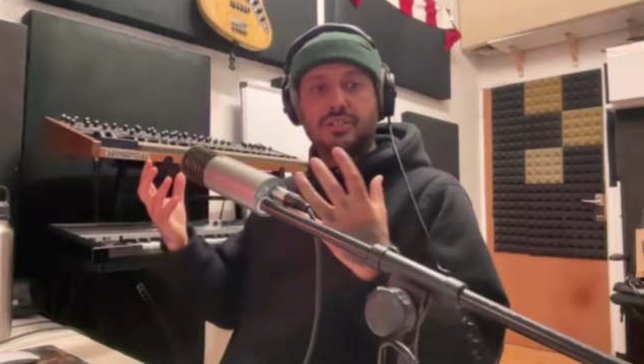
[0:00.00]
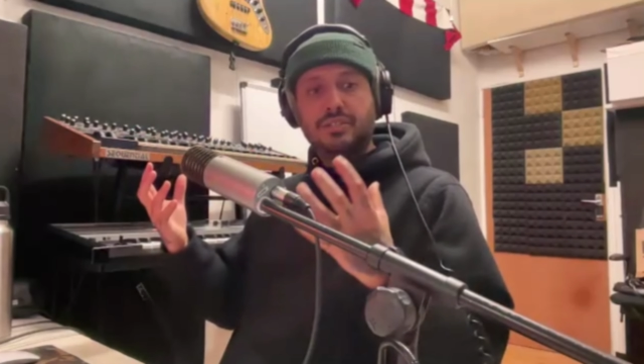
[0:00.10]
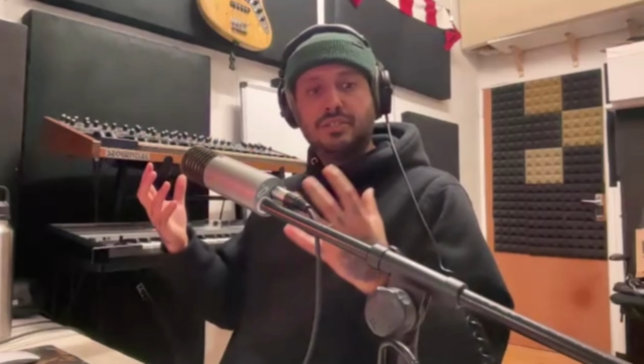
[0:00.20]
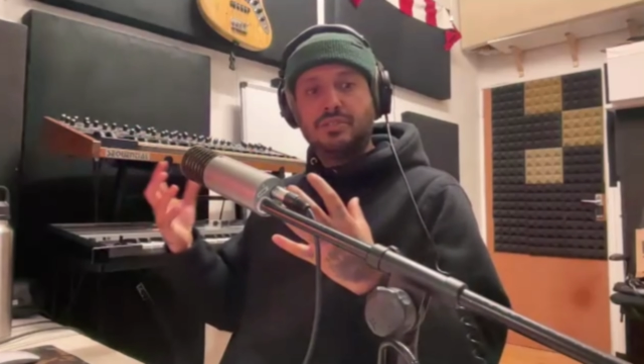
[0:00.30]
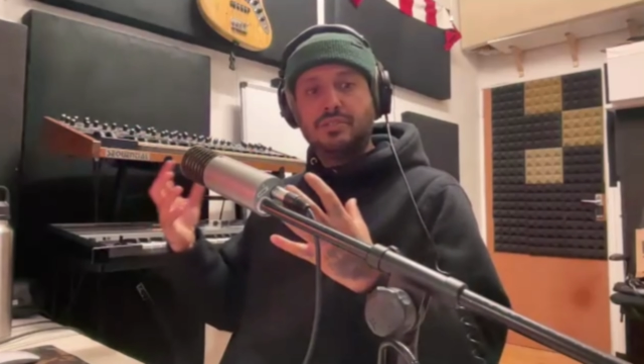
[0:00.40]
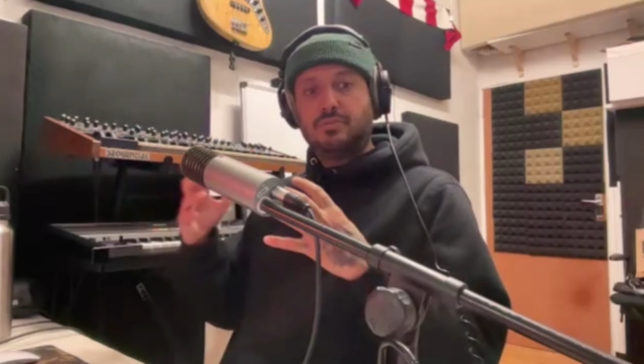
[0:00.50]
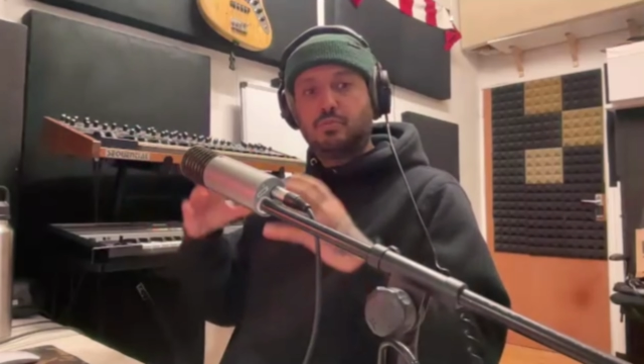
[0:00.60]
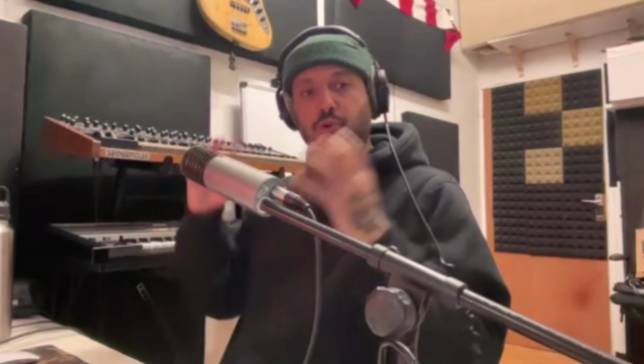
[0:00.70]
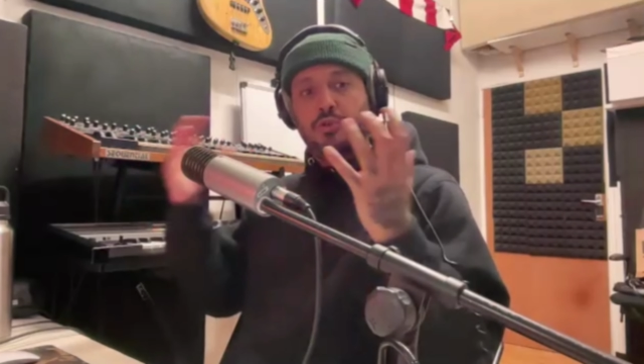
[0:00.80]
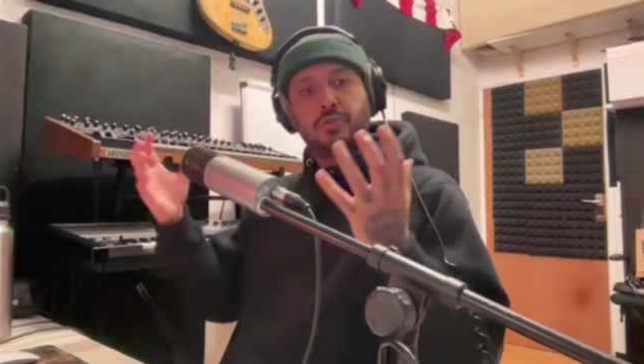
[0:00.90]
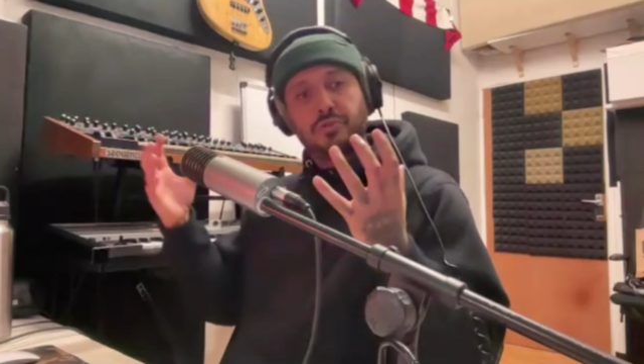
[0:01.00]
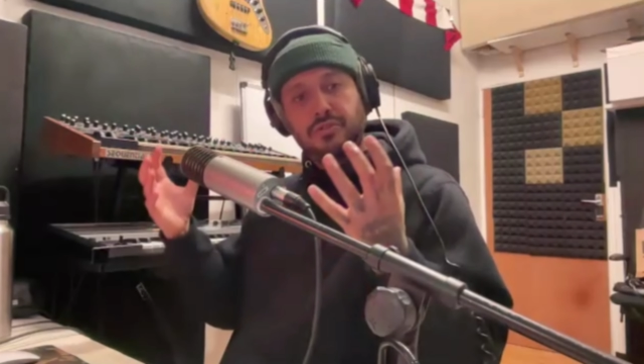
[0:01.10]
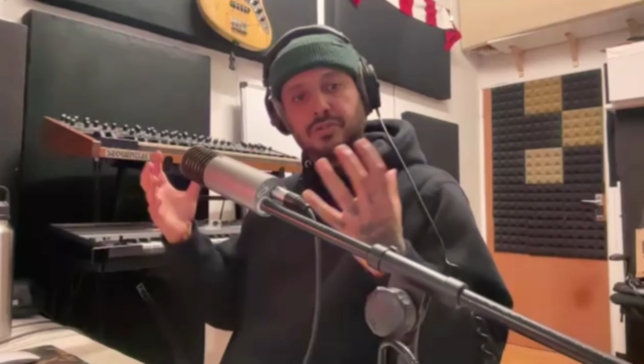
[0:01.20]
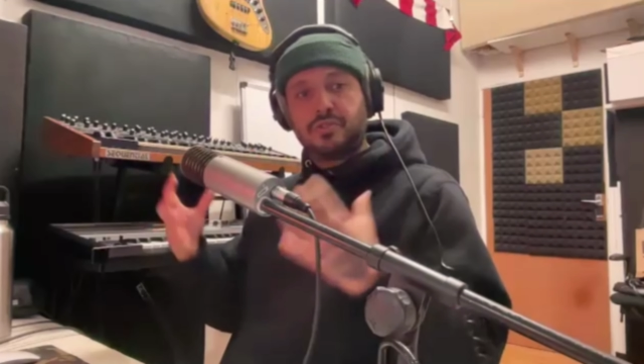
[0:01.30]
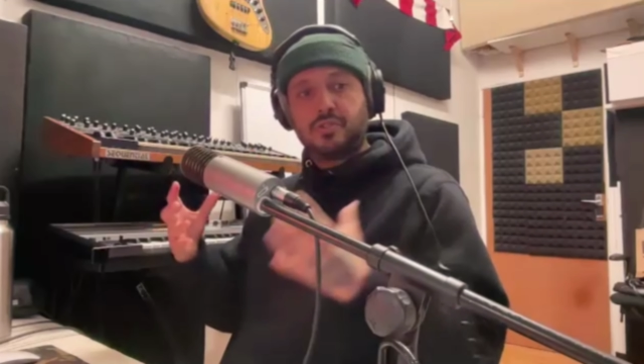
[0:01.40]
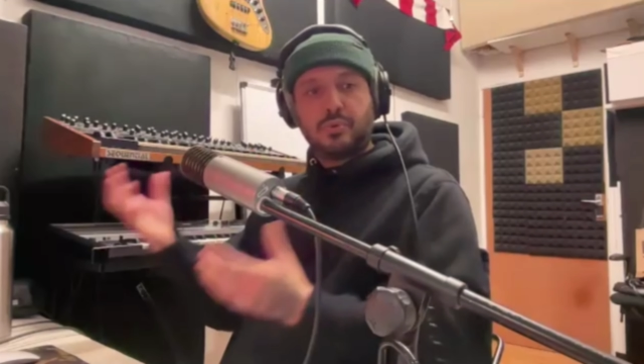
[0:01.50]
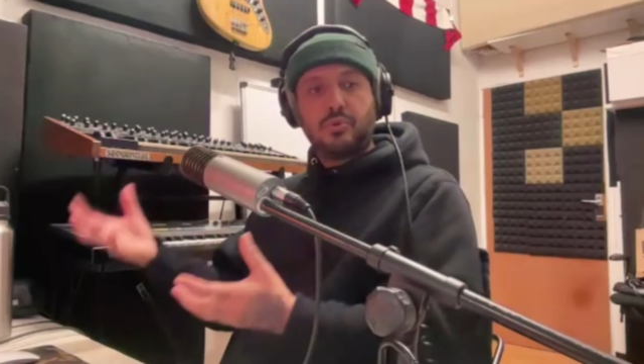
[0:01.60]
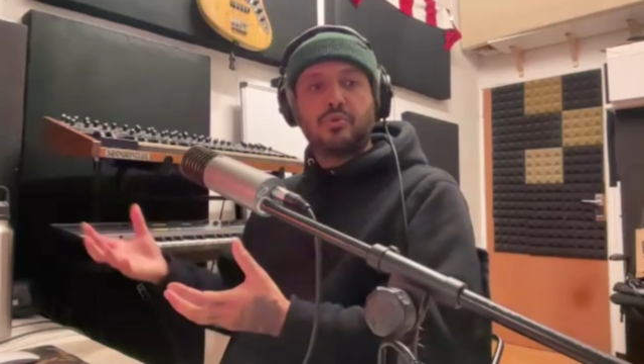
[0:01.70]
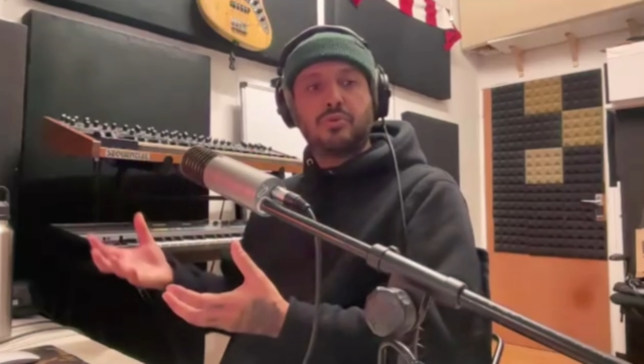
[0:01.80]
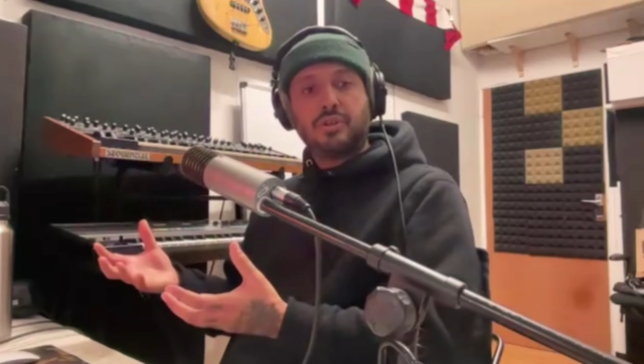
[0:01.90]
these worlds to
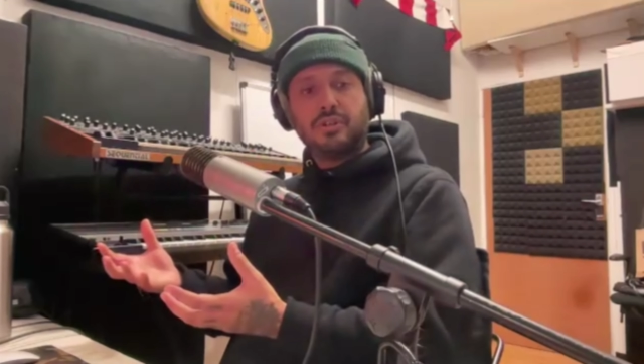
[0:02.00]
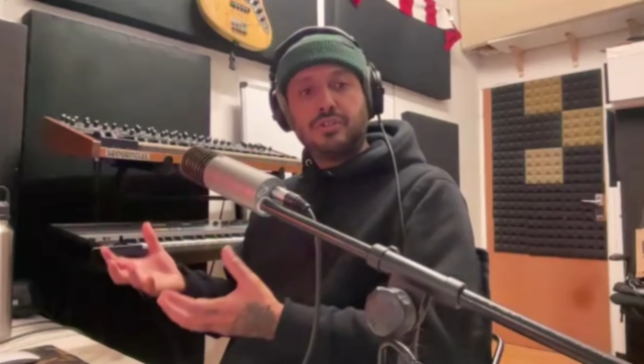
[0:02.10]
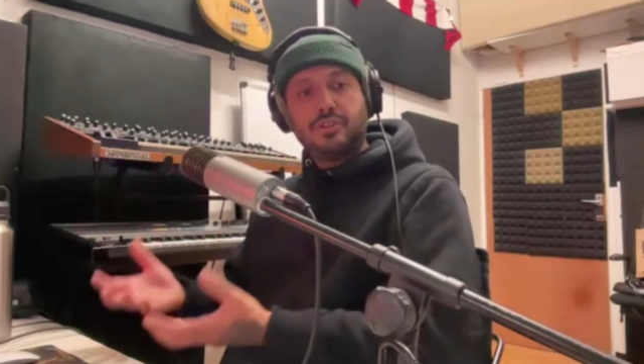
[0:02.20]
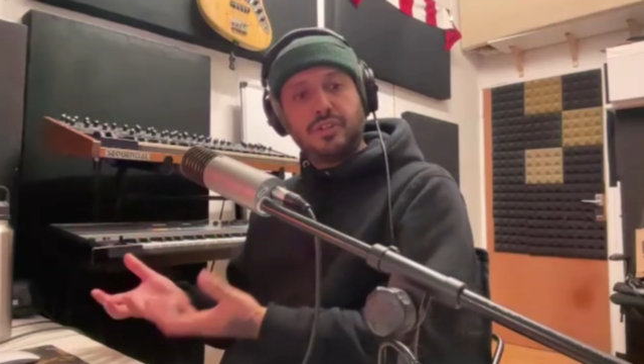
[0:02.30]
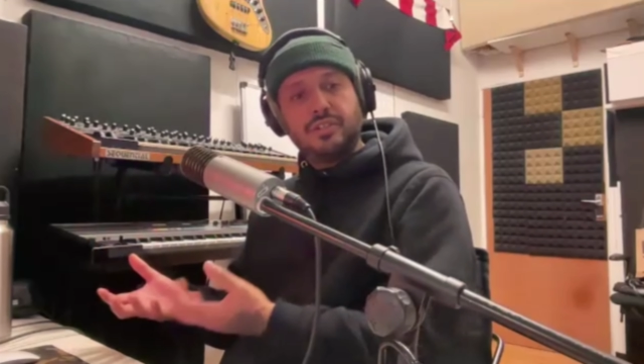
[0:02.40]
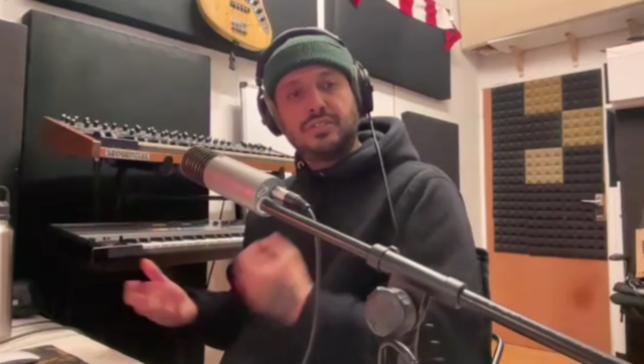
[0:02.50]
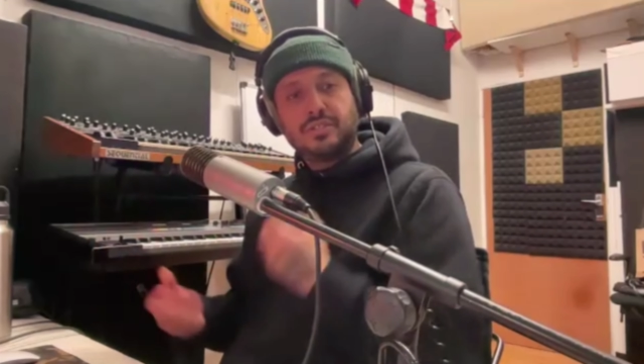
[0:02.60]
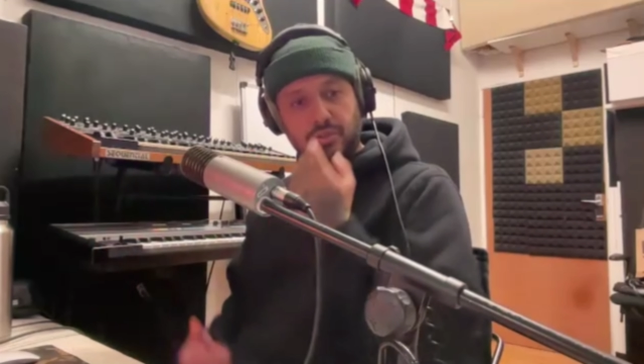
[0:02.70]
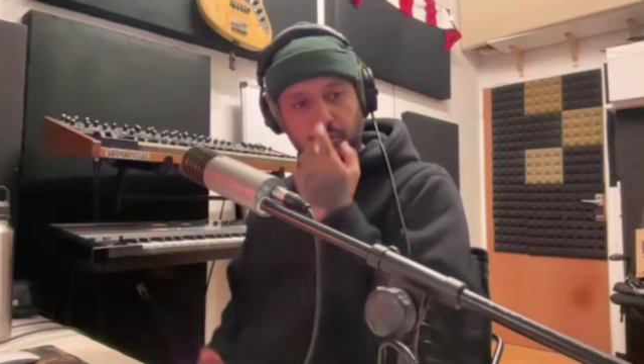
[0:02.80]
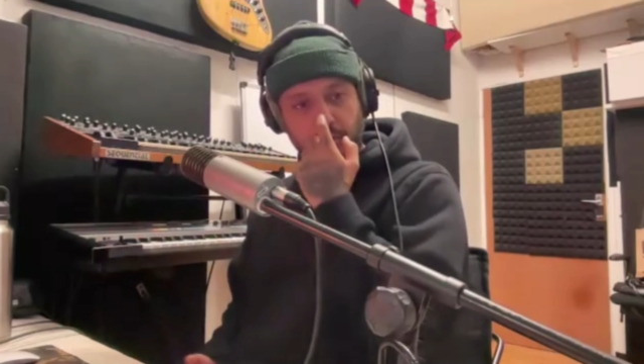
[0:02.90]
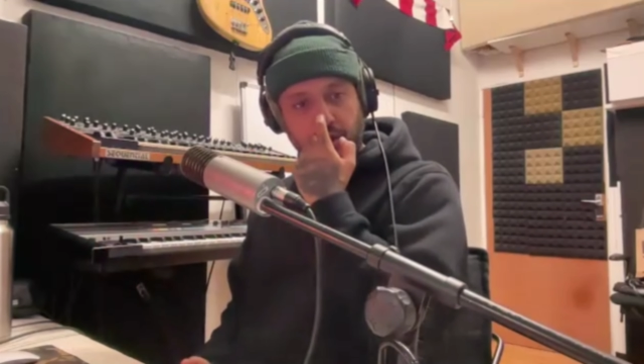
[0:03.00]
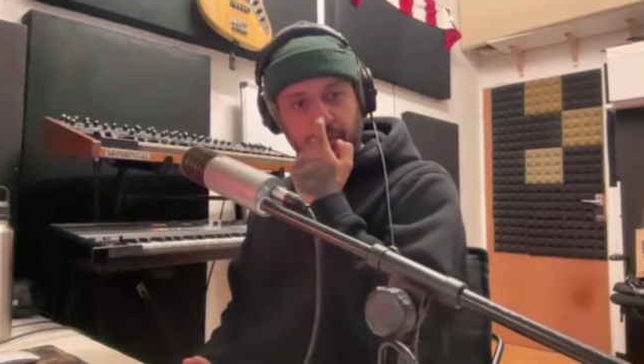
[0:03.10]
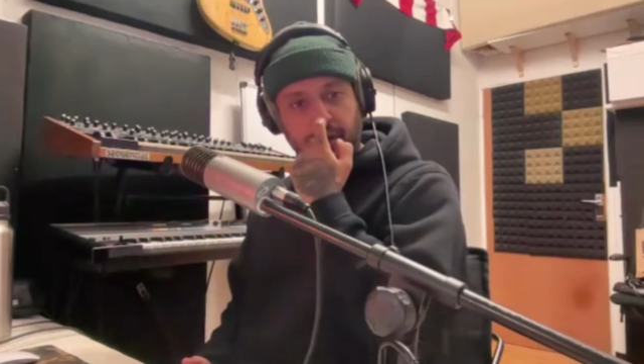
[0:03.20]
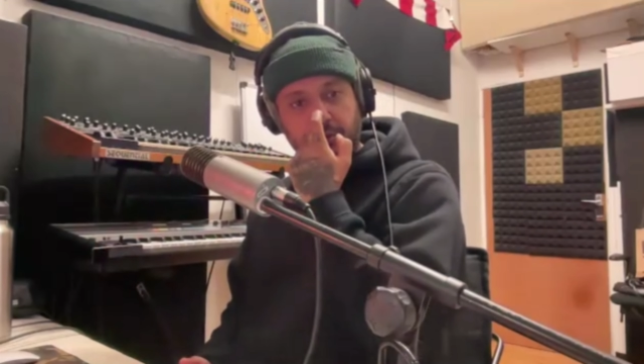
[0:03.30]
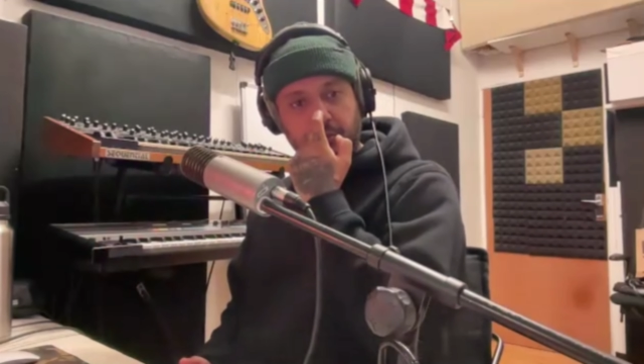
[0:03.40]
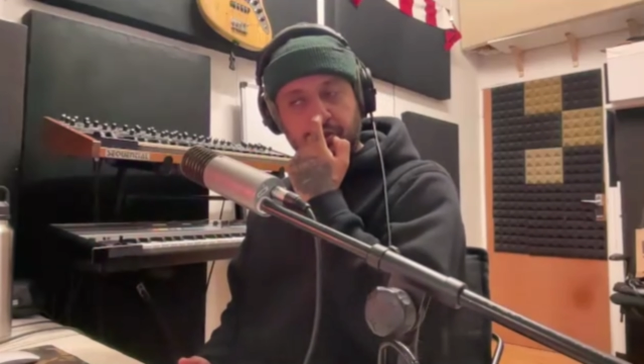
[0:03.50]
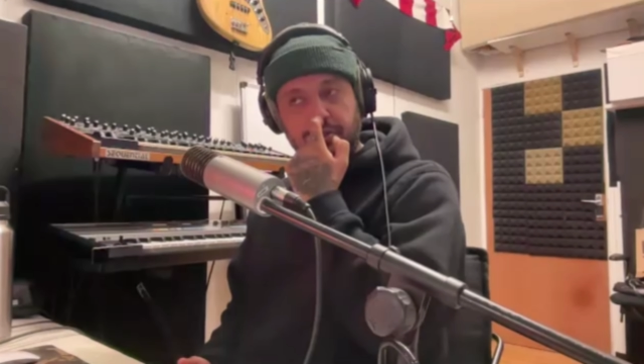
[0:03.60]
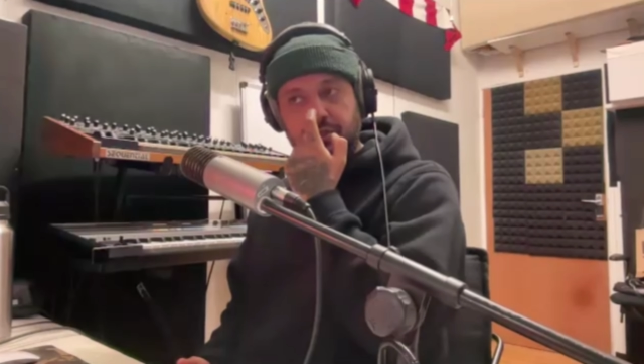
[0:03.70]
support the things he's talking about. Whereas